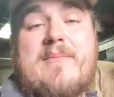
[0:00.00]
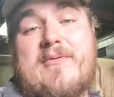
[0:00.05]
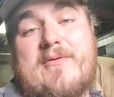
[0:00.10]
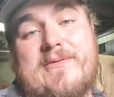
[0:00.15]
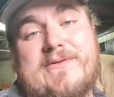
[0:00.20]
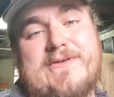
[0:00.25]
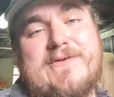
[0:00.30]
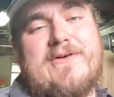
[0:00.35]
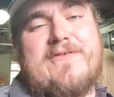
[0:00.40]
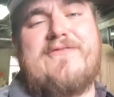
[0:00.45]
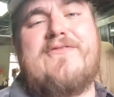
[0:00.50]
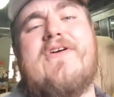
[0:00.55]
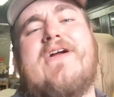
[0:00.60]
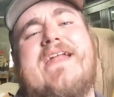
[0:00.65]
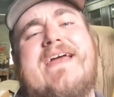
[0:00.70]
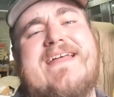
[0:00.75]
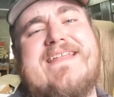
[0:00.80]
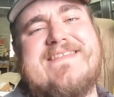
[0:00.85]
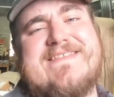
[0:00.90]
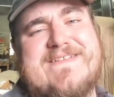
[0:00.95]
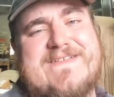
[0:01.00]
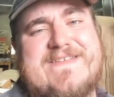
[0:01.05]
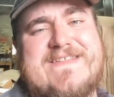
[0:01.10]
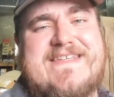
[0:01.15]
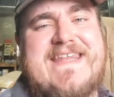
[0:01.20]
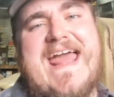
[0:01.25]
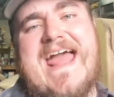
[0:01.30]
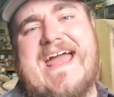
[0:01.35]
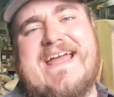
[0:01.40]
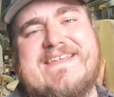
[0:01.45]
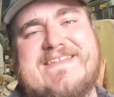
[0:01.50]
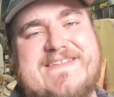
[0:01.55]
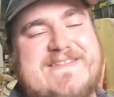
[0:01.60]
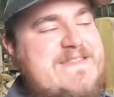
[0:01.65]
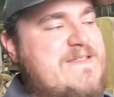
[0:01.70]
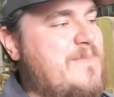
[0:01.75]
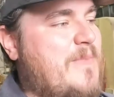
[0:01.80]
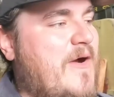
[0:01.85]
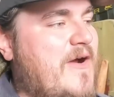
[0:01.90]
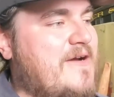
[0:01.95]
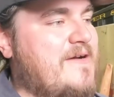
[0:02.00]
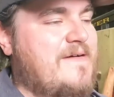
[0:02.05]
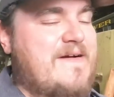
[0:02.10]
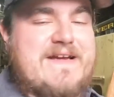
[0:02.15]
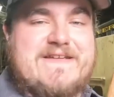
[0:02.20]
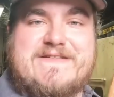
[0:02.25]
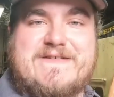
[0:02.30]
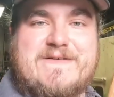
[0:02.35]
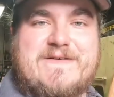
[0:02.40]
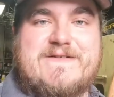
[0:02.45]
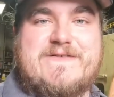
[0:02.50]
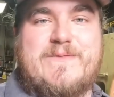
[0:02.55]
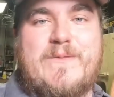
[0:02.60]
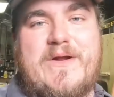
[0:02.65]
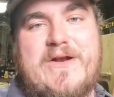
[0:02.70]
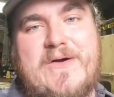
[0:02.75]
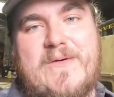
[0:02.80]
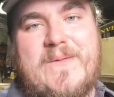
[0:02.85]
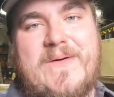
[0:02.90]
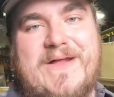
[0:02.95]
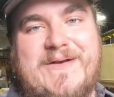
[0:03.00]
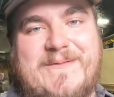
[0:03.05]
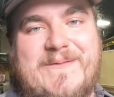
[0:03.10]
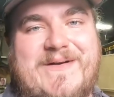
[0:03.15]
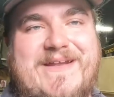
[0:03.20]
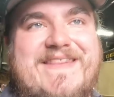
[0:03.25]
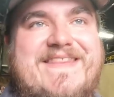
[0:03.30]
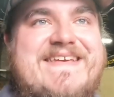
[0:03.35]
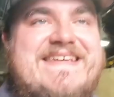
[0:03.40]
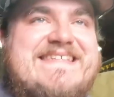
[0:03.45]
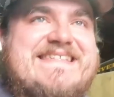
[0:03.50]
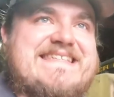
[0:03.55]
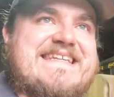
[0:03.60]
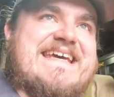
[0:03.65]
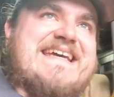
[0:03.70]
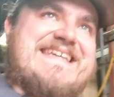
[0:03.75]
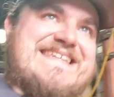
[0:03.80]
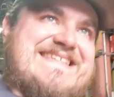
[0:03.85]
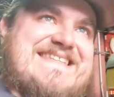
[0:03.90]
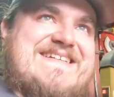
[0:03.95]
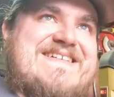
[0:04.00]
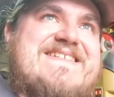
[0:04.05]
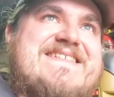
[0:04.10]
Maybe we'll do a front ends or stacks and spark arresters 101 one of these days.